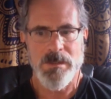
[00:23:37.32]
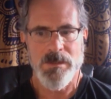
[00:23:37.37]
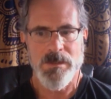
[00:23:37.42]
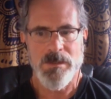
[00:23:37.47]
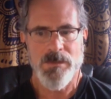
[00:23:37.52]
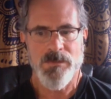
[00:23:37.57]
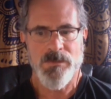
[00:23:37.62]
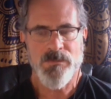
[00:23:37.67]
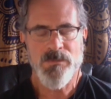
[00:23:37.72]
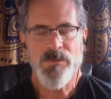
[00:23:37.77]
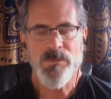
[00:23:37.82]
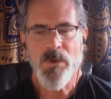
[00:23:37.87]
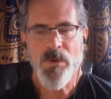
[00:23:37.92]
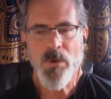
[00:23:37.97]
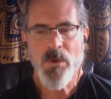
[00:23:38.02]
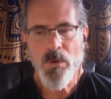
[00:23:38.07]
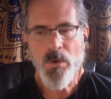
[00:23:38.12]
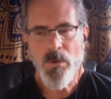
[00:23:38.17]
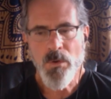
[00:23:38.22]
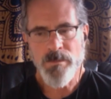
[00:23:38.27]
through the
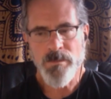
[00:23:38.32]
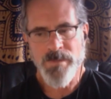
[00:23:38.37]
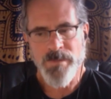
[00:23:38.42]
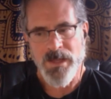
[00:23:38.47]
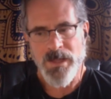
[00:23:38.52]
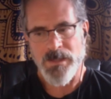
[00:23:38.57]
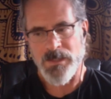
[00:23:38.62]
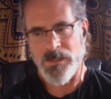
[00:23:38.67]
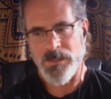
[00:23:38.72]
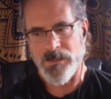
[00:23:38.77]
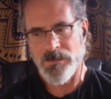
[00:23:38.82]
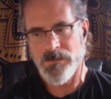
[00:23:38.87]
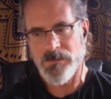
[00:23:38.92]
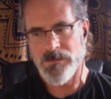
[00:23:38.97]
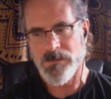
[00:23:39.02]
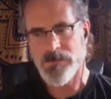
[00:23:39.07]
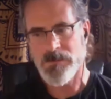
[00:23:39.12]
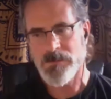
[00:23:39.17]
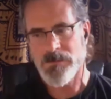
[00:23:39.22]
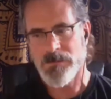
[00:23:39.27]
whole body,
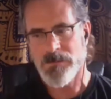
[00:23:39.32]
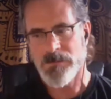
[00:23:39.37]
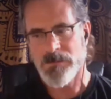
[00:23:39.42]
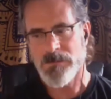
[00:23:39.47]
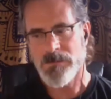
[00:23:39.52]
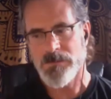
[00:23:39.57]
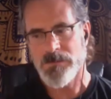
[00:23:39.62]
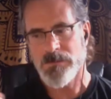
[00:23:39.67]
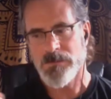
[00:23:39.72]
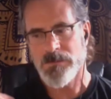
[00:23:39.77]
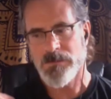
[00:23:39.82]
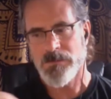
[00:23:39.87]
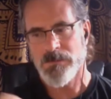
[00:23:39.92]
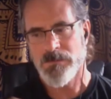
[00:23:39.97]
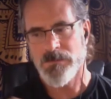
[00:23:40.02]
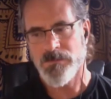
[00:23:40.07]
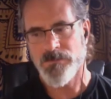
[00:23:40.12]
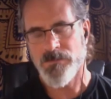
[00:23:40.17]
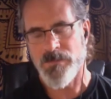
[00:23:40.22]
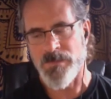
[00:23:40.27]

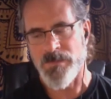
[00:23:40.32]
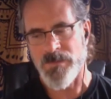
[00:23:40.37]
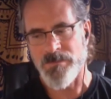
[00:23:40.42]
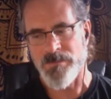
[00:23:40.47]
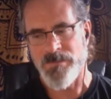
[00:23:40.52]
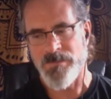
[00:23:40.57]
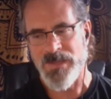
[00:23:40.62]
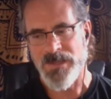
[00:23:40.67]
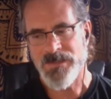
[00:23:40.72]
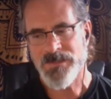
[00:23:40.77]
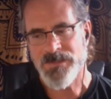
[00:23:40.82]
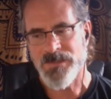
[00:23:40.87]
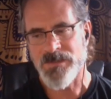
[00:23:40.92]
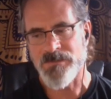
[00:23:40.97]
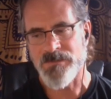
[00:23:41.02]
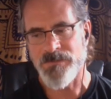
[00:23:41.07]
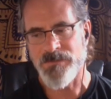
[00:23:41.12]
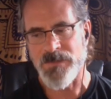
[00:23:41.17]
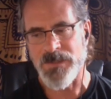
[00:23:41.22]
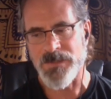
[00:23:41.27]
from the base of the
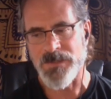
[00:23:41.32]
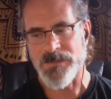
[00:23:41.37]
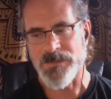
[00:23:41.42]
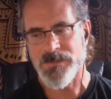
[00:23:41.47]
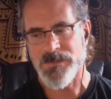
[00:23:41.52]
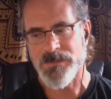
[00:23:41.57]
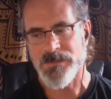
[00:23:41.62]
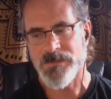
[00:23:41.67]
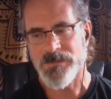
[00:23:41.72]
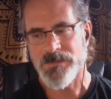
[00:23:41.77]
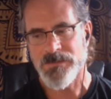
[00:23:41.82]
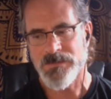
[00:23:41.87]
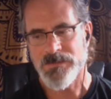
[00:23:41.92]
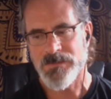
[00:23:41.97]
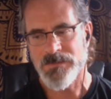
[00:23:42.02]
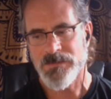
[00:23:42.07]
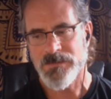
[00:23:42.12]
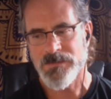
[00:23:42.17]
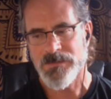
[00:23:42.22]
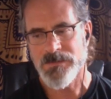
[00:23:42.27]
feet,
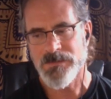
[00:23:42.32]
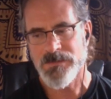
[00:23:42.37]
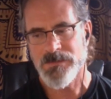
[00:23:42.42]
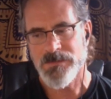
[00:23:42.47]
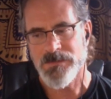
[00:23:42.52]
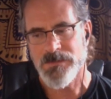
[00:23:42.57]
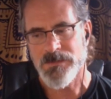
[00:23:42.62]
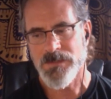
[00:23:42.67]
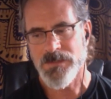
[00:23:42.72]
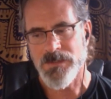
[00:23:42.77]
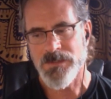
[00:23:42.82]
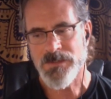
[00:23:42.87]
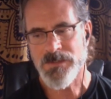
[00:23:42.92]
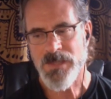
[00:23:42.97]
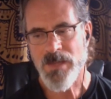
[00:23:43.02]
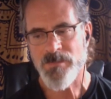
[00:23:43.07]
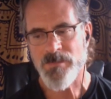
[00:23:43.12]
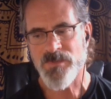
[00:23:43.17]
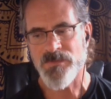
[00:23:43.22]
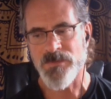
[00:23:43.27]
the
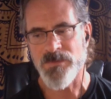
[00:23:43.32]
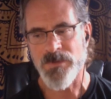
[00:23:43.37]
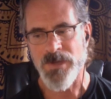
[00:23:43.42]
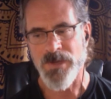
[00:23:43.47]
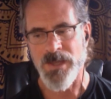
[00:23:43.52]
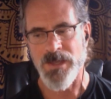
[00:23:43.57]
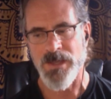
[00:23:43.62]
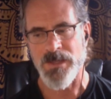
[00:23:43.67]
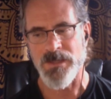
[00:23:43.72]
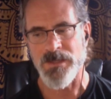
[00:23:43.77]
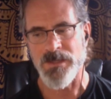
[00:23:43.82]
top of your head,